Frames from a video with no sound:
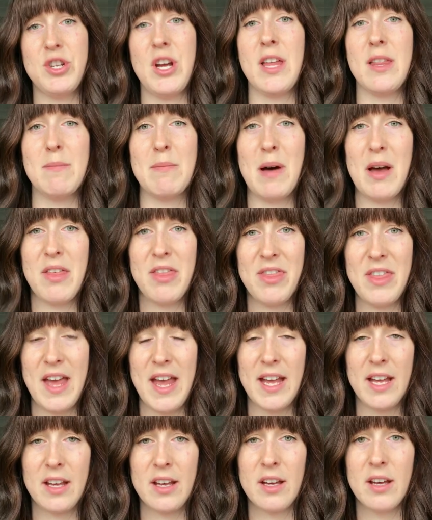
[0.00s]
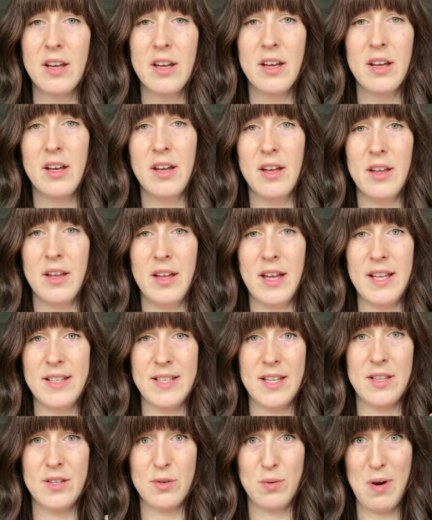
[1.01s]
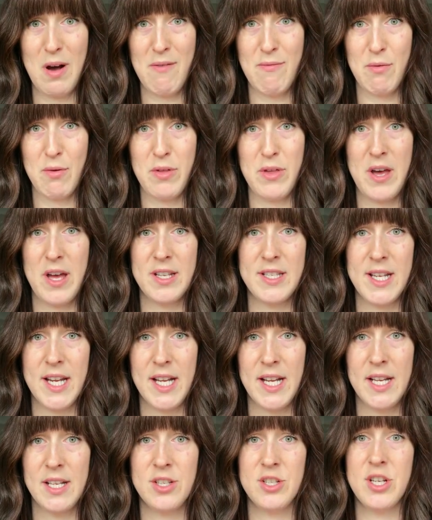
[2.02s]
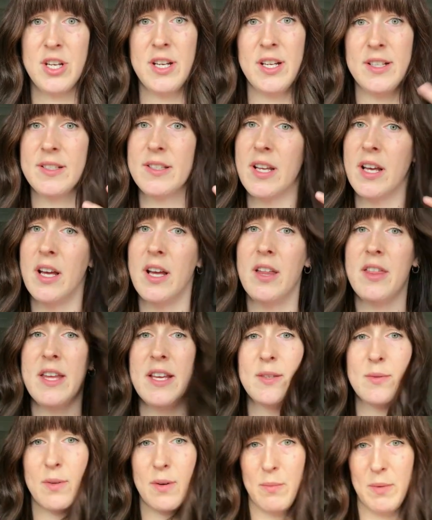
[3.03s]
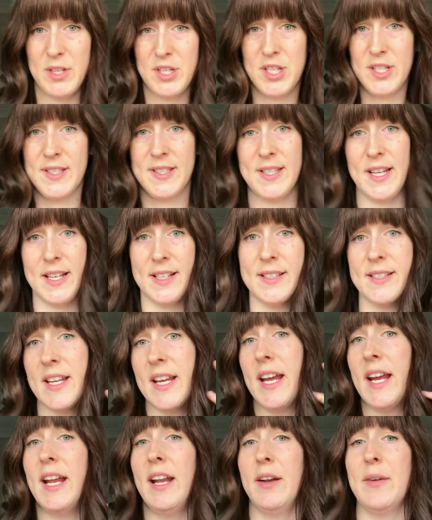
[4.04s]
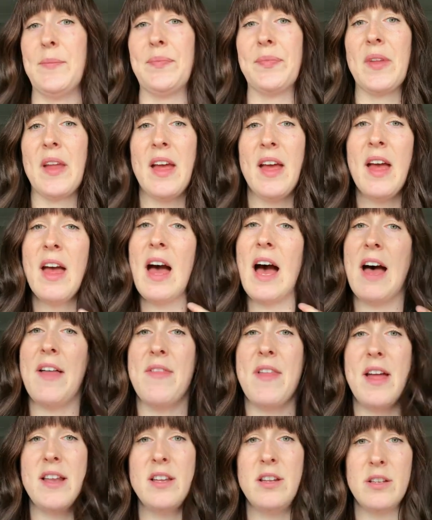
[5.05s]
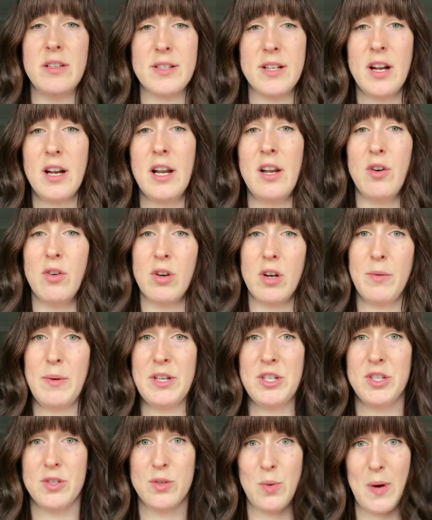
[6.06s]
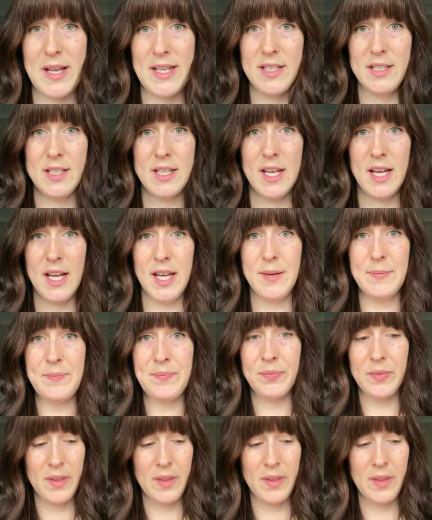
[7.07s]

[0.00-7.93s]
check them, but I think it's either 12 or 13 inches. This one, which is 16, and then slightly longer, which is 20.